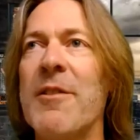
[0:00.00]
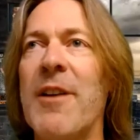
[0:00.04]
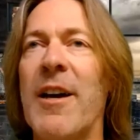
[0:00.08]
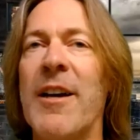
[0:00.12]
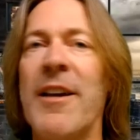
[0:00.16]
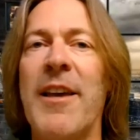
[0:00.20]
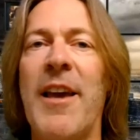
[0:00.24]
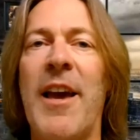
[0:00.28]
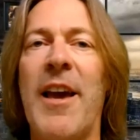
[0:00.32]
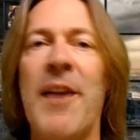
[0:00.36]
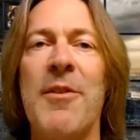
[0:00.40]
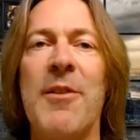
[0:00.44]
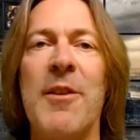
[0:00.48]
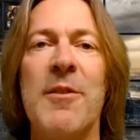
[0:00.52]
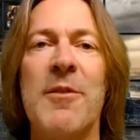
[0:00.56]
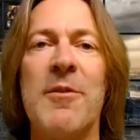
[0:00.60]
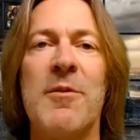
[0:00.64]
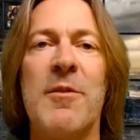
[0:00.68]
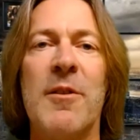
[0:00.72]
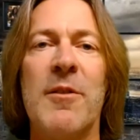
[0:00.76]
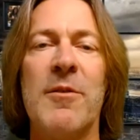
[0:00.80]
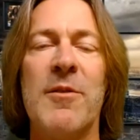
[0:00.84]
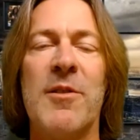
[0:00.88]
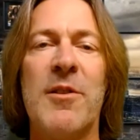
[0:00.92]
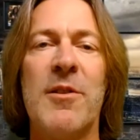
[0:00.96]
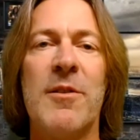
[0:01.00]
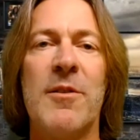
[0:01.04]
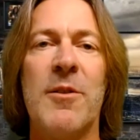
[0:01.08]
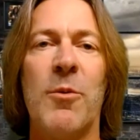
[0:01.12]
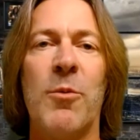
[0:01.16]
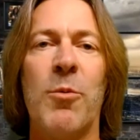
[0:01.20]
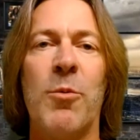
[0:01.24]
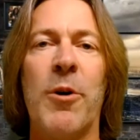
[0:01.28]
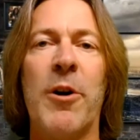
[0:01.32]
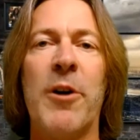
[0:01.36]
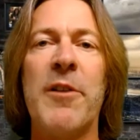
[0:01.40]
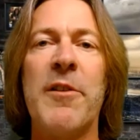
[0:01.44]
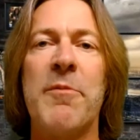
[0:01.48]
again,
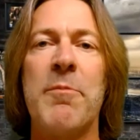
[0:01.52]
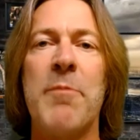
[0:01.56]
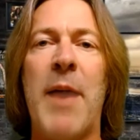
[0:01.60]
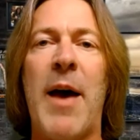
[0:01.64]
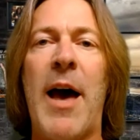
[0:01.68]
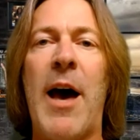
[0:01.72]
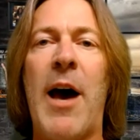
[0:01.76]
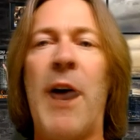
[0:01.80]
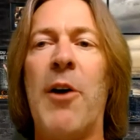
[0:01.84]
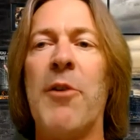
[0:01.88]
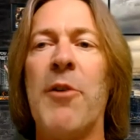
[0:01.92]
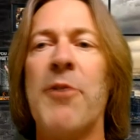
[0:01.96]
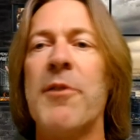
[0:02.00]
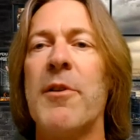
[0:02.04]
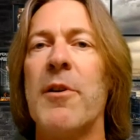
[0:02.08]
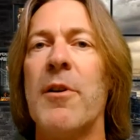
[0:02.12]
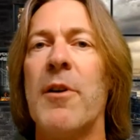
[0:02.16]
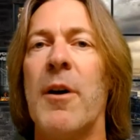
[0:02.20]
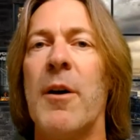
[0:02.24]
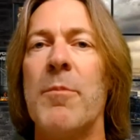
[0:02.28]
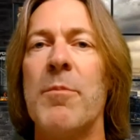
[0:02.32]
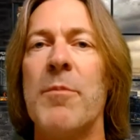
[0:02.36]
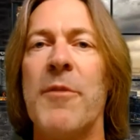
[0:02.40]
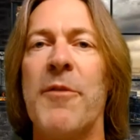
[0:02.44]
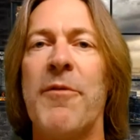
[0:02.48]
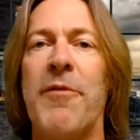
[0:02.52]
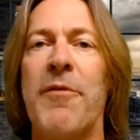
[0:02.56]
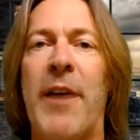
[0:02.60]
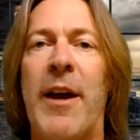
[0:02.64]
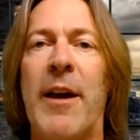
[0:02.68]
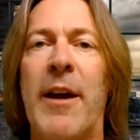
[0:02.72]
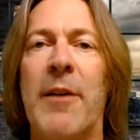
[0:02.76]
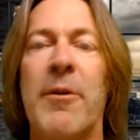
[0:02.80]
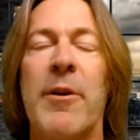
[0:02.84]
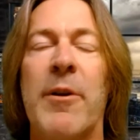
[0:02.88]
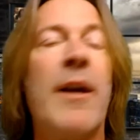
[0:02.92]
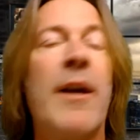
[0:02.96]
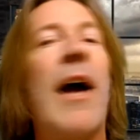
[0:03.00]
the word of mouth, the
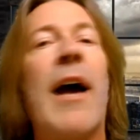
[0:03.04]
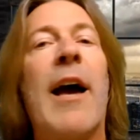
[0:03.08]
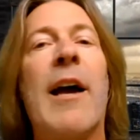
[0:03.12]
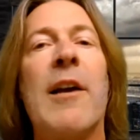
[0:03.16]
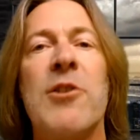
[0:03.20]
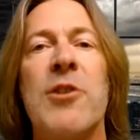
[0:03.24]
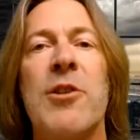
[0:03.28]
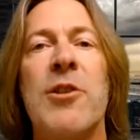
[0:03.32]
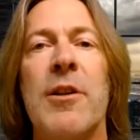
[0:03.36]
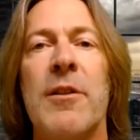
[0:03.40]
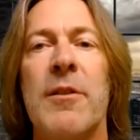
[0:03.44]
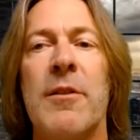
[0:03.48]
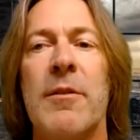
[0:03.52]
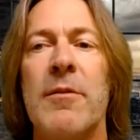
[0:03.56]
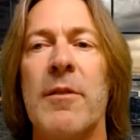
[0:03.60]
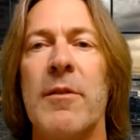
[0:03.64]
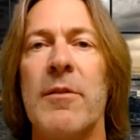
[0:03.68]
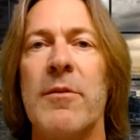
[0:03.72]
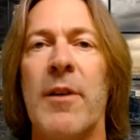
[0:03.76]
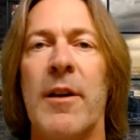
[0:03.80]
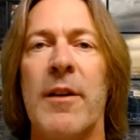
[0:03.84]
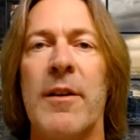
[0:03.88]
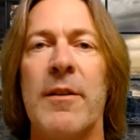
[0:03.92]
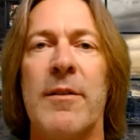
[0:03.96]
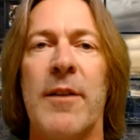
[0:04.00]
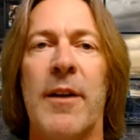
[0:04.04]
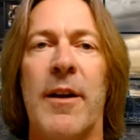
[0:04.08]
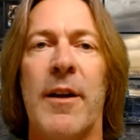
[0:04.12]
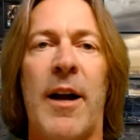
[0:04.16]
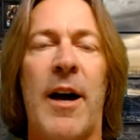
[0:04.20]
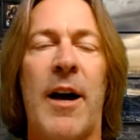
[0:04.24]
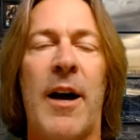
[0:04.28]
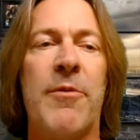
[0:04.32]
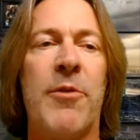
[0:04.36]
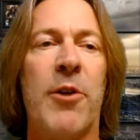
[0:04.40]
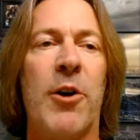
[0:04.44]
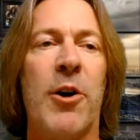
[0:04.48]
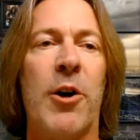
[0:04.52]
fan reaction that
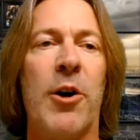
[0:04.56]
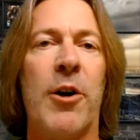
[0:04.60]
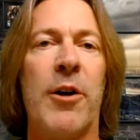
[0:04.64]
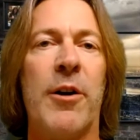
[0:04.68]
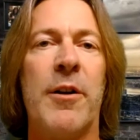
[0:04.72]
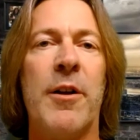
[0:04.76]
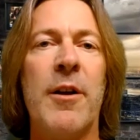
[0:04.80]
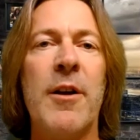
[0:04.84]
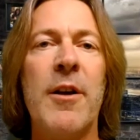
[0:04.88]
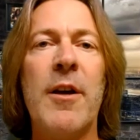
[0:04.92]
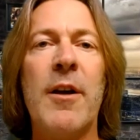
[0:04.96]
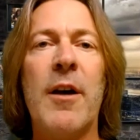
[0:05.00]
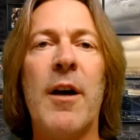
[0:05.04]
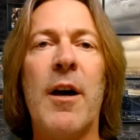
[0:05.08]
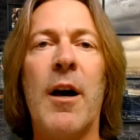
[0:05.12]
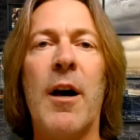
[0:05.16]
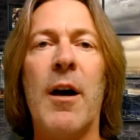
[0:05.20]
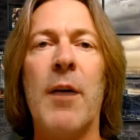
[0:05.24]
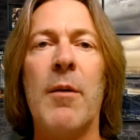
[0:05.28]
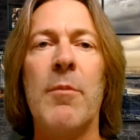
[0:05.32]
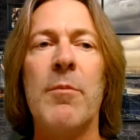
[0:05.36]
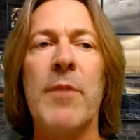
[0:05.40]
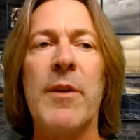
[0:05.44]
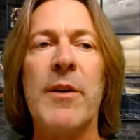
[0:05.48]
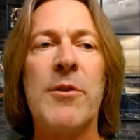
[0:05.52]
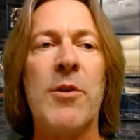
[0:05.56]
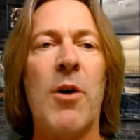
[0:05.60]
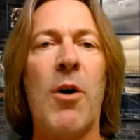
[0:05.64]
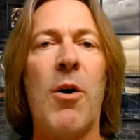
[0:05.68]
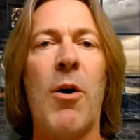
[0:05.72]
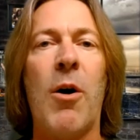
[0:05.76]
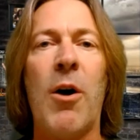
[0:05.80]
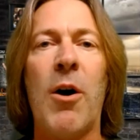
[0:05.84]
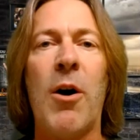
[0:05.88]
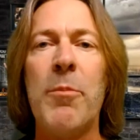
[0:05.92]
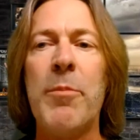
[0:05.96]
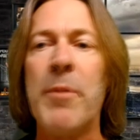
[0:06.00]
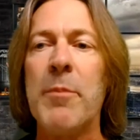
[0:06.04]
I've heard has
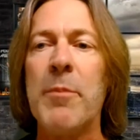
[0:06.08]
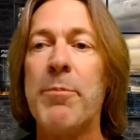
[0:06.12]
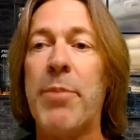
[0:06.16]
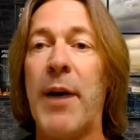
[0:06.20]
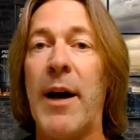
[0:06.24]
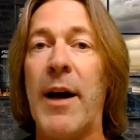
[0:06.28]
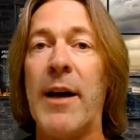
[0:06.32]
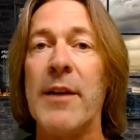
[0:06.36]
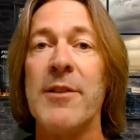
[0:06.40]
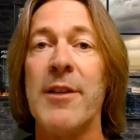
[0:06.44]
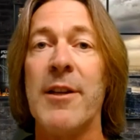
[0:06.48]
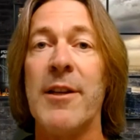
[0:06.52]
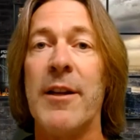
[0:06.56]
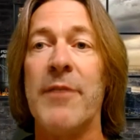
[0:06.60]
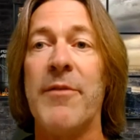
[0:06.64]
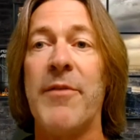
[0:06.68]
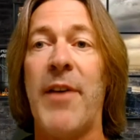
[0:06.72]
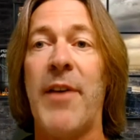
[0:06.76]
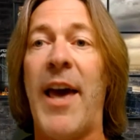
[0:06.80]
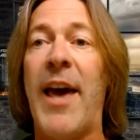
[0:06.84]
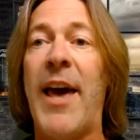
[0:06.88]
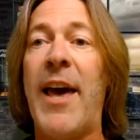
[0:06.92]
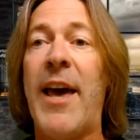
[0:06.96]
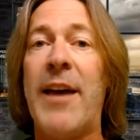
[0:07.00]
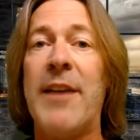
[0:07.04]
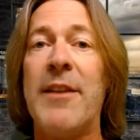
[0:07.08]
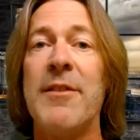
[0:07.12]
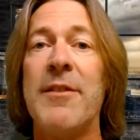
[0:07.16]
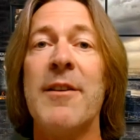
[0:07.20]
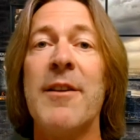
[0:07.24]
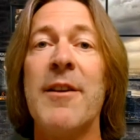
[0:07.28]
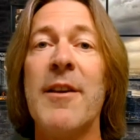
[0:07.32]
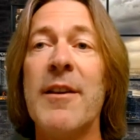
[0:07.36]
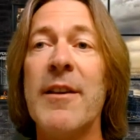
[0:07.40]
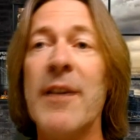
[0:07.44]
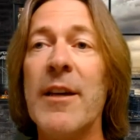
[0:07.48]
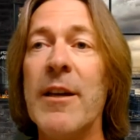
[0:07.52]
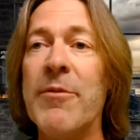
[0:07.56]
all been positive. And
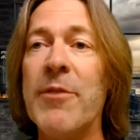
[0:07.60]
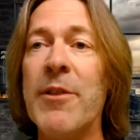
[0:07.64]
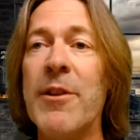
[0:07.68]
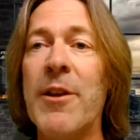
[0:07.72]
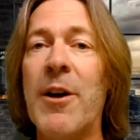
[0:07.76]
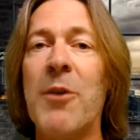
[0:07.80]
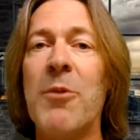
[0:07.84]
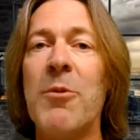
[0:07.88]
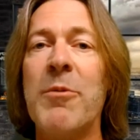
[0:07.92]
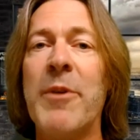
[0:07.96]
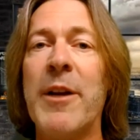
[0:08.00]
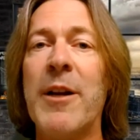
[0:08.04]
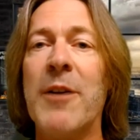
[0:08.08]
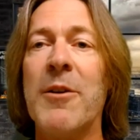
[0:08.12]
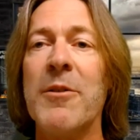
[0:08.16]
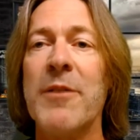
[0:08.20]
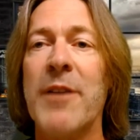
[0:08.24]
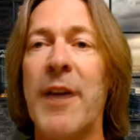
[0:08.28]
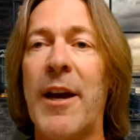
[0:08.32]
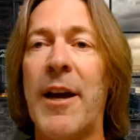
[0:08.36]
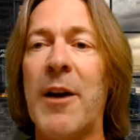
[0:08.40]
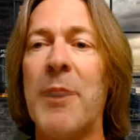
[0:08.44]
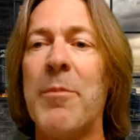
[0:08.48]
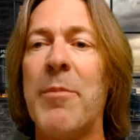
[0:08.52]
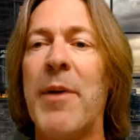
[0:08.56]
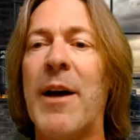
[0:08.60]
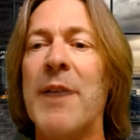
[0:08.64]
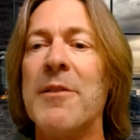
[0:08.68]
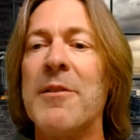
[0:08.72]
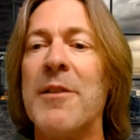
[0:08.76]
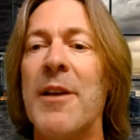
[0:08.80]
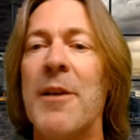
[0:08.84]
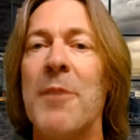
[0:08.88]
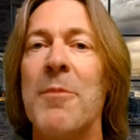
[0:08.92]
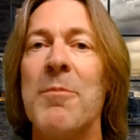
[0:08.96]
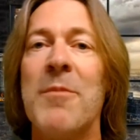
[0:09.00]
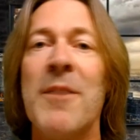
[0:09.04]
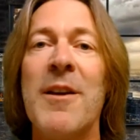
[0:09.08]
even though we don't care about
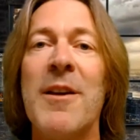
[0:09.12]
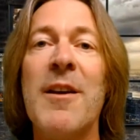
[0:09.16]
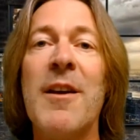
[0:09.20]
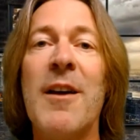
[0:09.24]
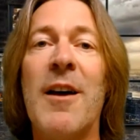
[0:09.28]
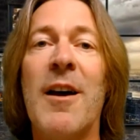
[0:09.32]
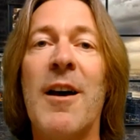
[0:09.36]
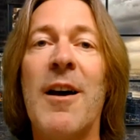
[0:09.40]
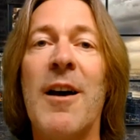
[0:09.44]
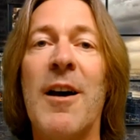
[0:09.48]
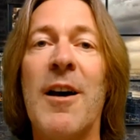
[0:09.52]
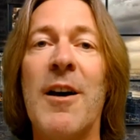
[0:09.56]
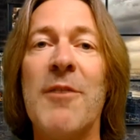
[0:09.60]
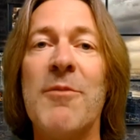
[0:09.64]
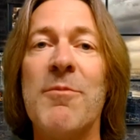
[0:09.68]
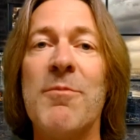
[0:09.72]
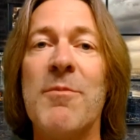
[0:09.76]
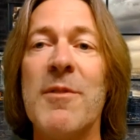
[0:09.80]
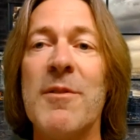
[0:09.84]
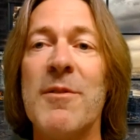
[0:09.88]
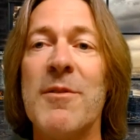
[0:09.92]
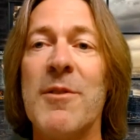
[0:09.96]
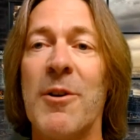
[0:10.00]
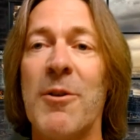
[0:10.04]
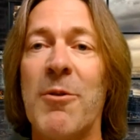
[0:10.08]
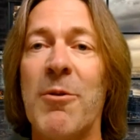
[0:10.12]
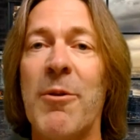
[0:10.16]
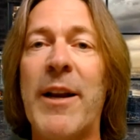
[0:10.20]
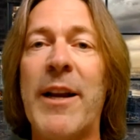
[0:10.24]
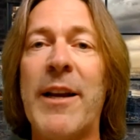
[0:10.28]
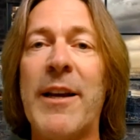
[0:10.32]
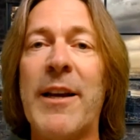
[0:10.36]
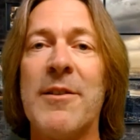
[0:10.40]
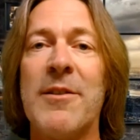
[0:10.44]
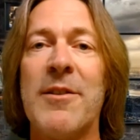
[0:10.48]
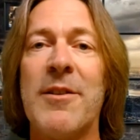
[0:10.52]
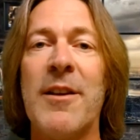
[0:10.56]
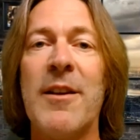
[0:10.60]
them, the
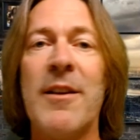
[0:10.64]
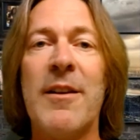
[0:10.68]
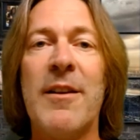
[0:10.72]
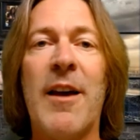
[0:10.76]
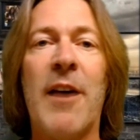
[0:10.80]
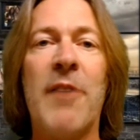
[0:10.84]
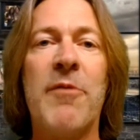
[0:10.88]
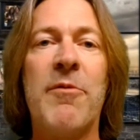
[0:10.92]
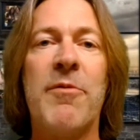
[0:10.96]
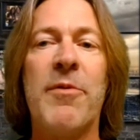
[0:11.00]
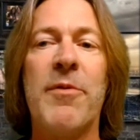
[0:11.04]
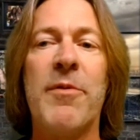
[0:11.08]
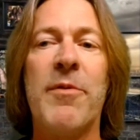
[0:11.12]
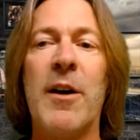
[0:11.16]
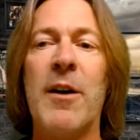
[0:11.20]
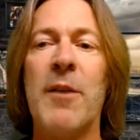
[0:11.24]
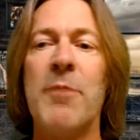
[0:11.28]
critics have